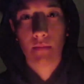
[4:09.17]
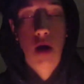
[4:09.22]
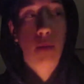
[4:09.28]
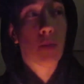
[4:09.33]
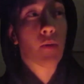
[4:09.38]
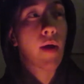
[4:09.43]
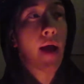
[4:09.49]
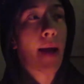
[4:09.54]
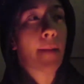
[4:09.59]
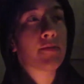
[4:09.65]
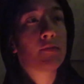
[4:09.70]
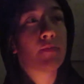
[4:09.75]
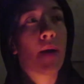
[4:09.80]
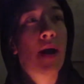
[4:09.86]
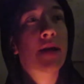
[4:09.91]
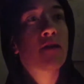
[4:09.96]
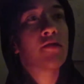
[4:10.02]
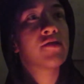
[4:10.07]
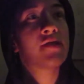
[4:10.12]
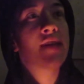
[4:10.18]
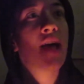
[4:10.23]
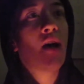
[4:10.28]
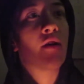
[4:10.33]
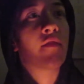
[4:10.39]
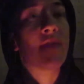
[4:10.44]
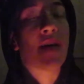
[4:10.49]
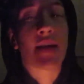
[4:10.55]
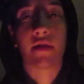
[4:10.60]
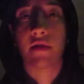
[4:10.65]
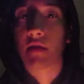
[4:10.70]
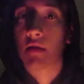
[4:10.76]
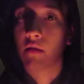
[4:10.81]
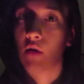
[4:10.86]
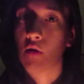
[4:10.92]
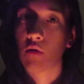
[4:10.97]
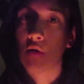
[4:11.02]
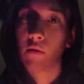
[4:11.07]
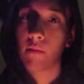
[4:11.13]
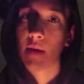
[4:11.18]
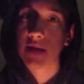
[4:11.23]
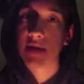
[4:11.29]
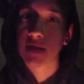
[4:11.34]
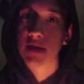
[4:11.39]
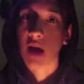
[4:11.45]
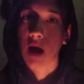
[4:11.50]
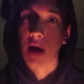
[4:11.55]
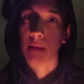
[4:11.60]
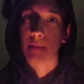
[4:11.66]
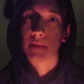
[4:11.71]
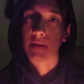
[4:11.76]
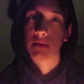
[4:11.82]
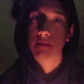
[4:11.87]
perhaps by yourself at the local bus stop,